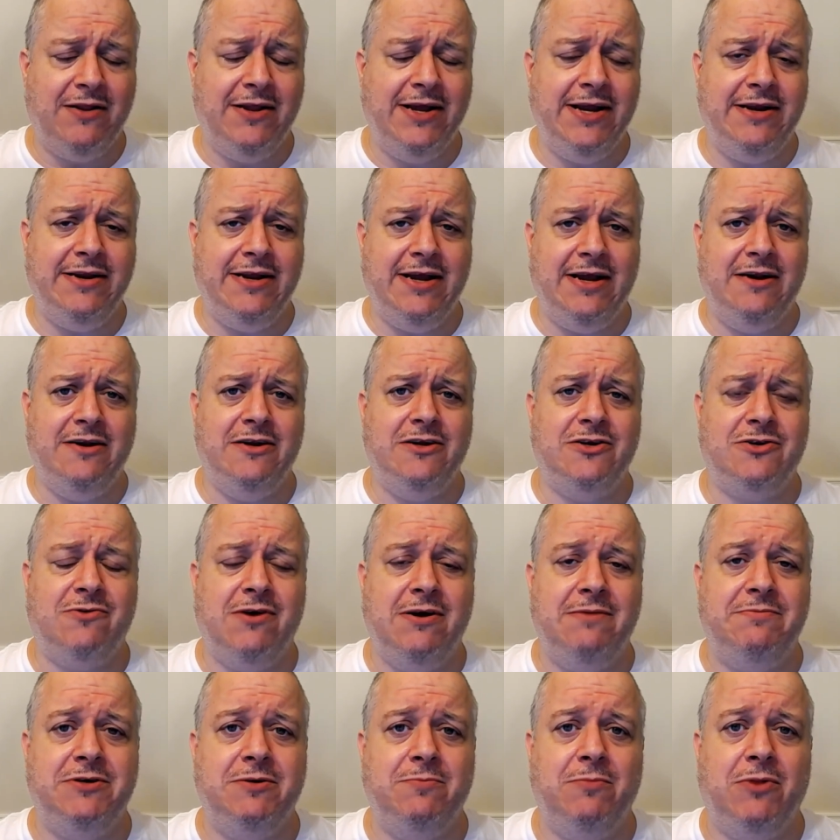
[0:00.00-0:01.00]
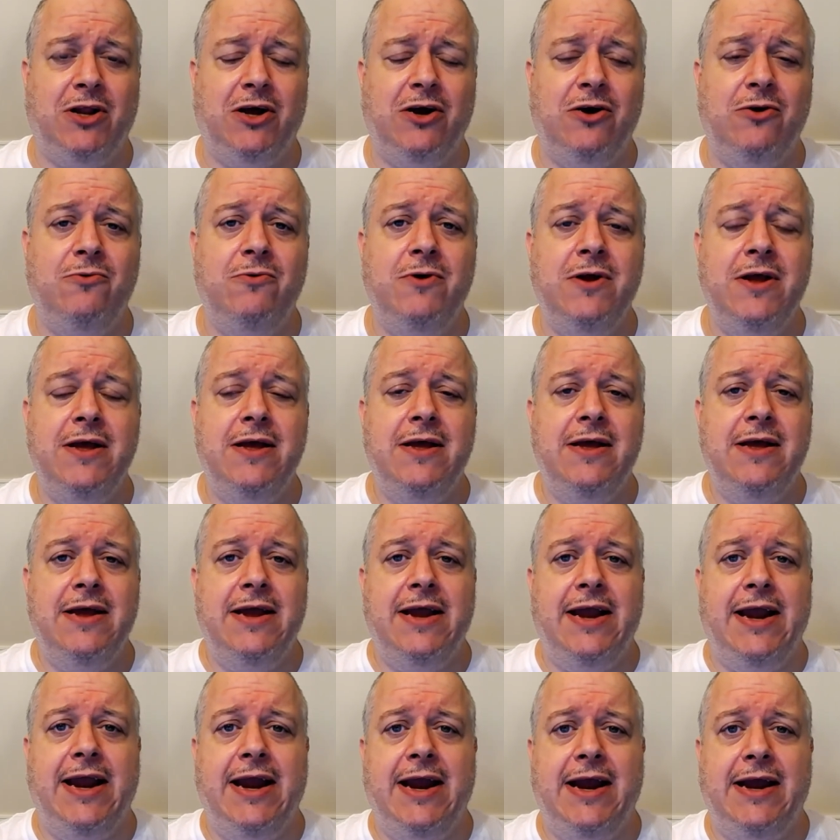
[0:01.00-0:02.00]
down in the description below
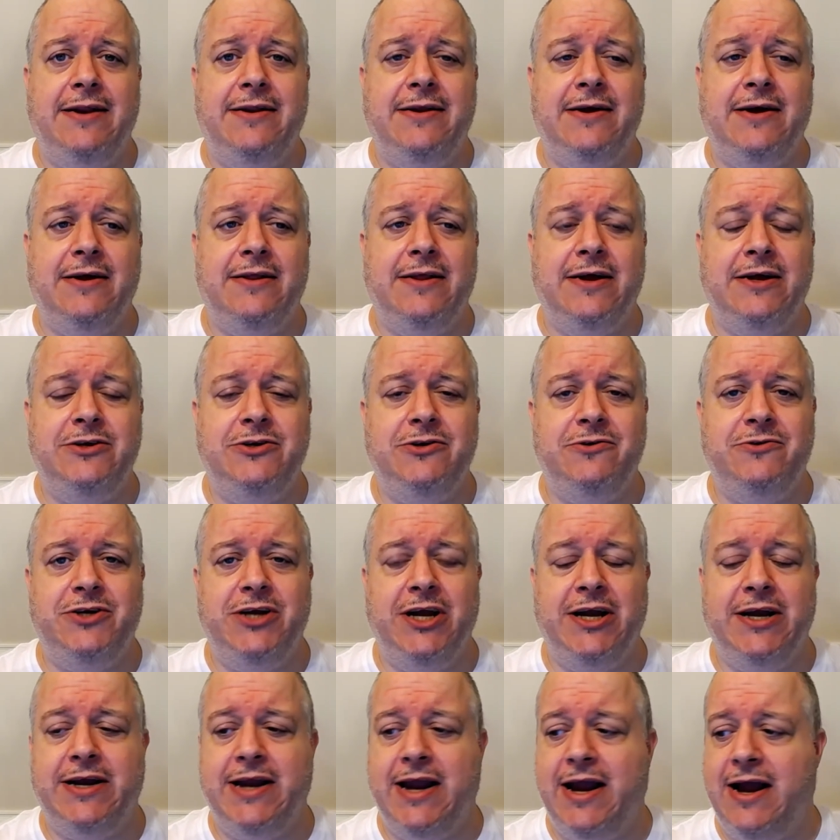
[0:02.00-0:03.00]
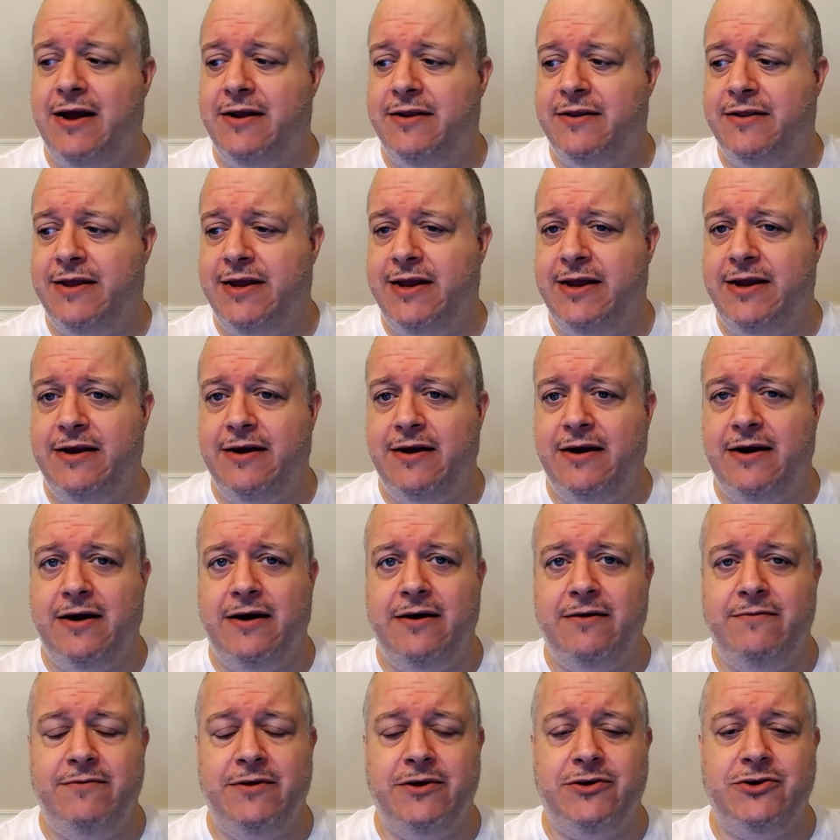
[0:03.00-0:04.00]
and let you check out the
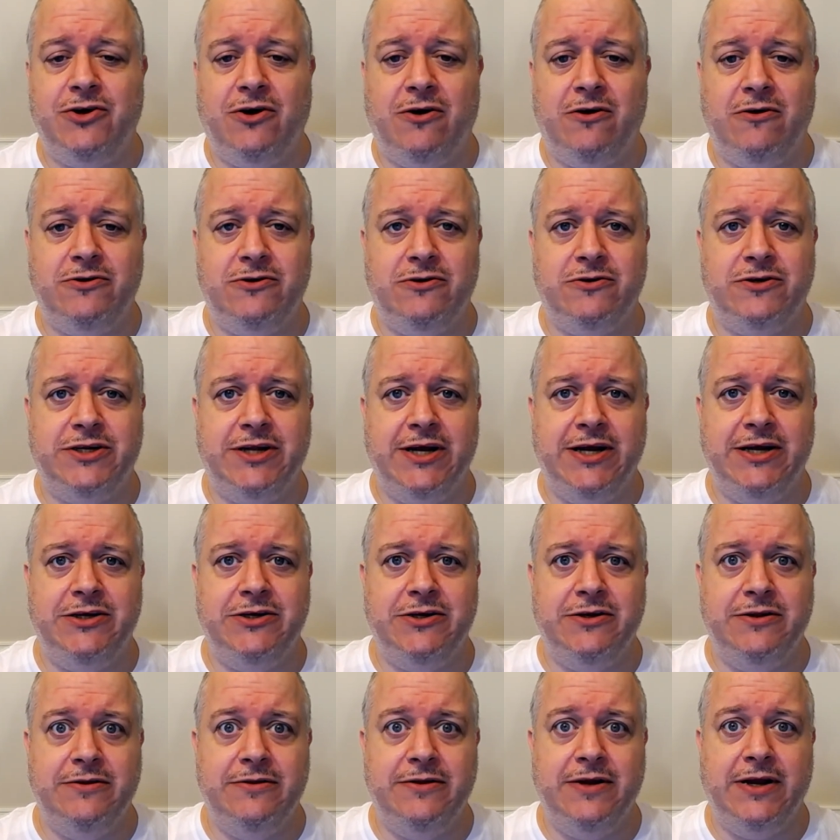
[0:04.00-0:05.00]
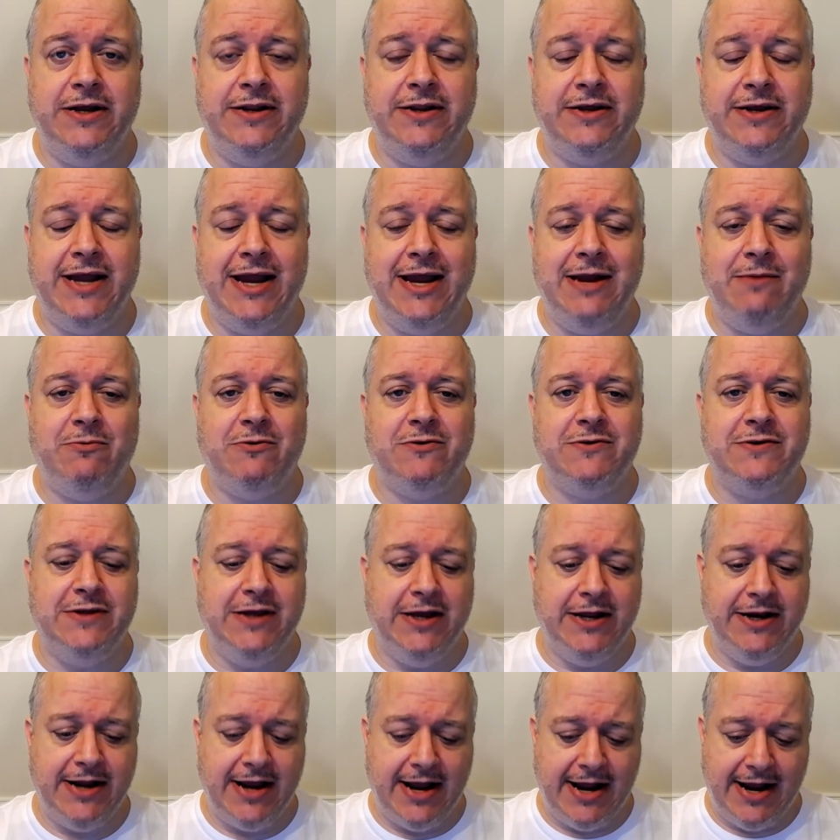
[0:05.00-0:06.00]
charger station and the cables
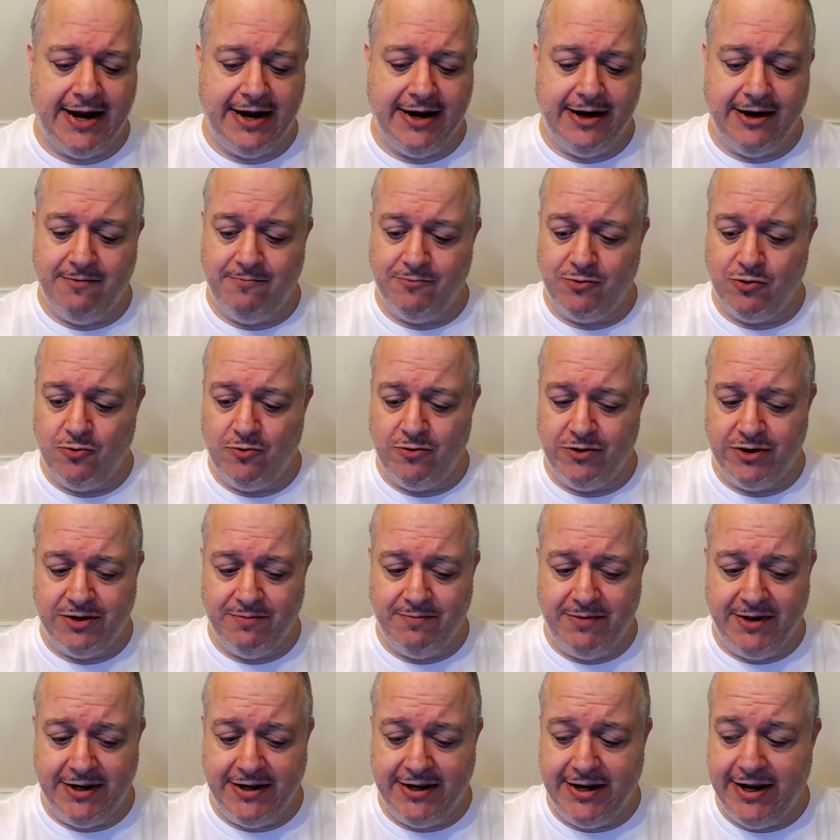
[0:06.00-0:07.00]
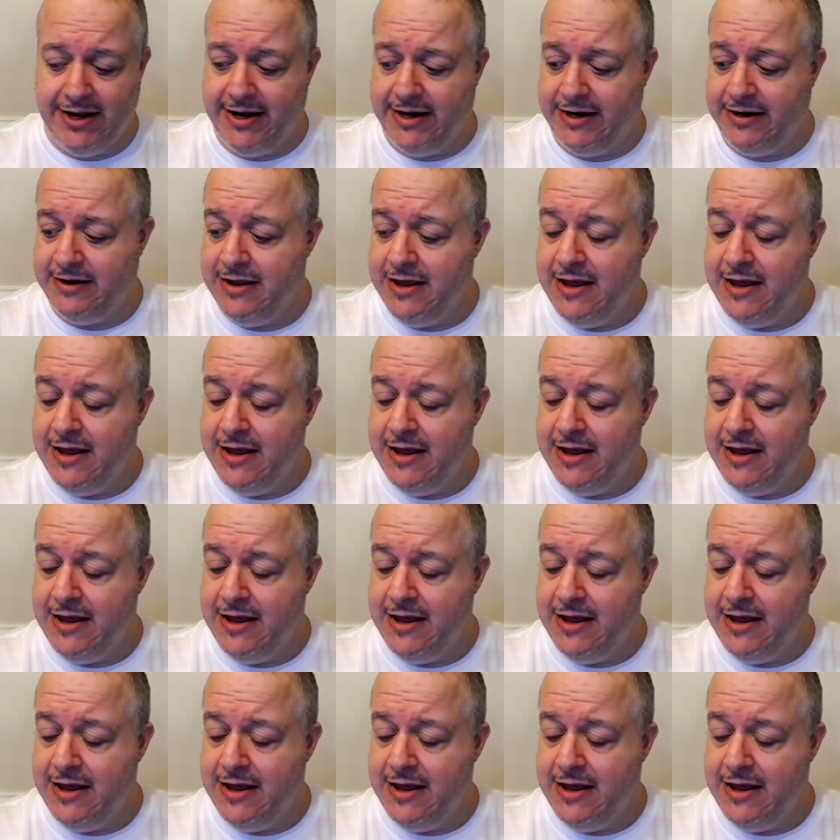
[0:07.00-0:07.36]
that I am going to be getting.